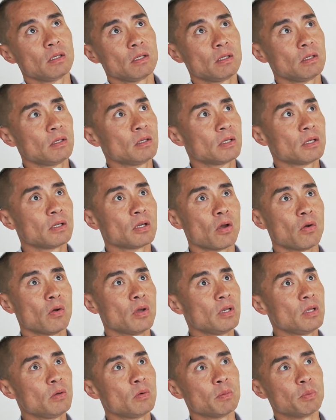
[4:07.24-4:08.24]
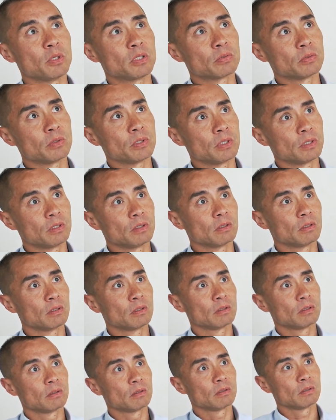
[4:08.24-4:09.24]
you can go anywhere between
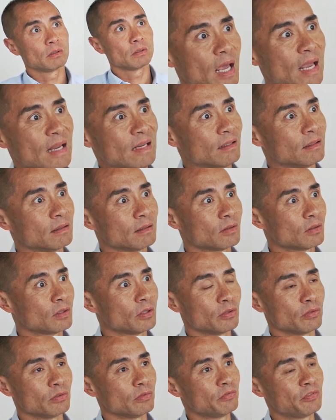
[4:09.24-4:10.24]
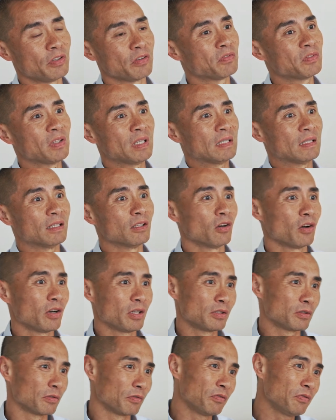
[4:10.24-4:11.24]
8 to 15
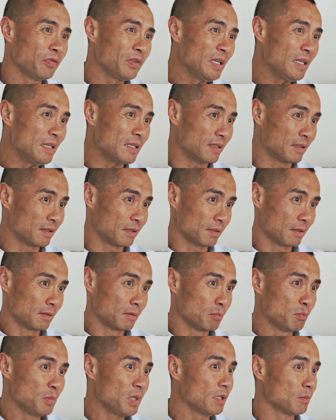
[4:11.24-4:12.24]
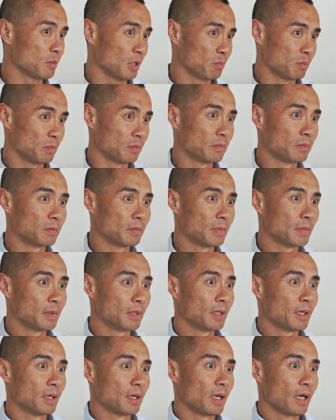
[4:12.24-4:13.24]
lines of fees minimum,
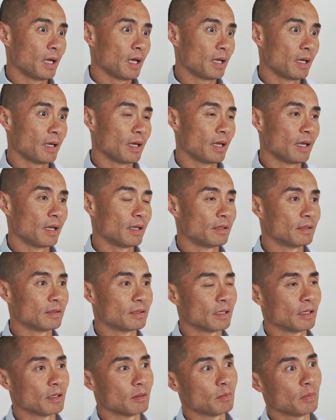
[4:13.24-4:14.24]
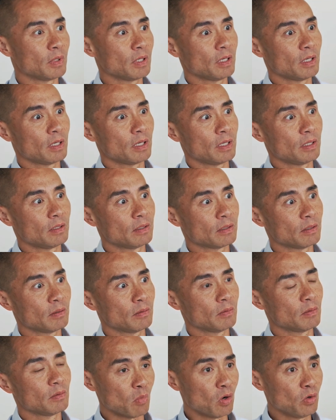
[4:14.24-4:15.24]
and
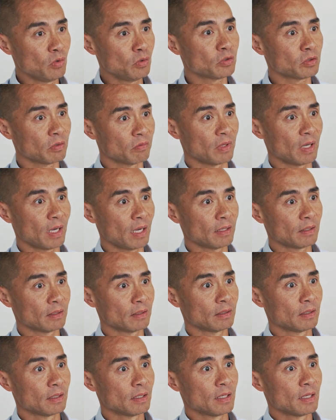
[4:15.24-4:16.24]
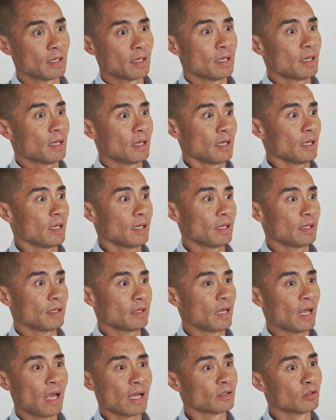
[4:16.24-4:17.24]
most of that,
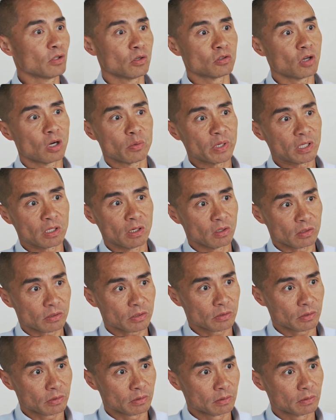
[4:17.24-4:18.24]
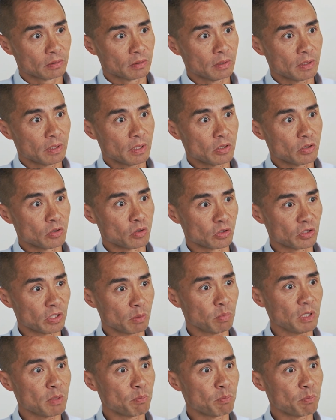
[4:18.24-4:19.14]
there has no direct cost. You're simply